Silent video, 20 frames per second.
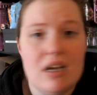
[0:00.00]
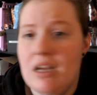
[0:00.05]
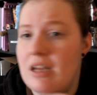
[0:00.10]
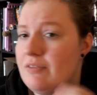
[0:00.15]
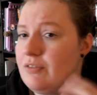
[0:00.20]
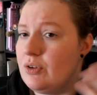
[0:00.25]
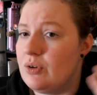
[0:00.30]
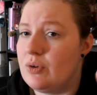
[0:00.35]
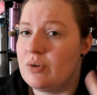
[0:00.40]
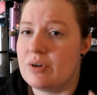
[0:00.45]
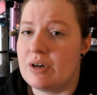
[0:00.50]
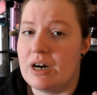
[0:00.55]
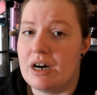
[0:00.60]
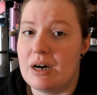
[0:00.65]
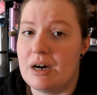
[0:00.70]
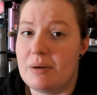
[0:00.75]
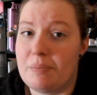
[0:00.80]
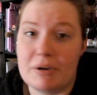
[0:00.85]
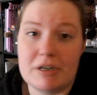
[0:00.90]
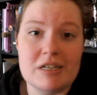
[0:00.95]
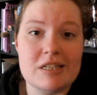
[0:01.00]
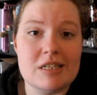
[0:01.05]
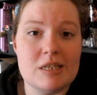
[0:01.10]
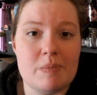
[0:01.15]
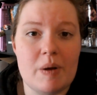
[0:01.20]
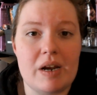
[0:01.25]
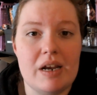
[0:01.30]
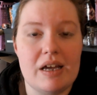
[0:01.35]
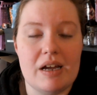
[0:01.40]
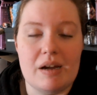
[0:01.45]
if you are
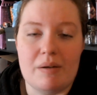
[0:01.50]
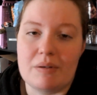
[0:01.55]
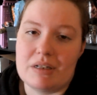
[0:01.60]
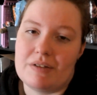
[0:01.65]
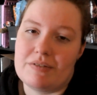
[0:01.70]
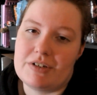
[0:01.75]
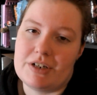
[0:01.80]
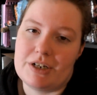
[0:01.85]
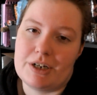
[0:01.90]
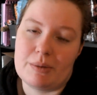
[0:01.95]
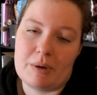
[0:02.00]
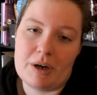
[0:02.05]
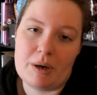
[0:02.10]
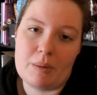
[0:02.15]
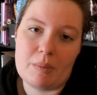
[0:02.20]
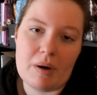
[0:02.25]
participating, I would love to hear about your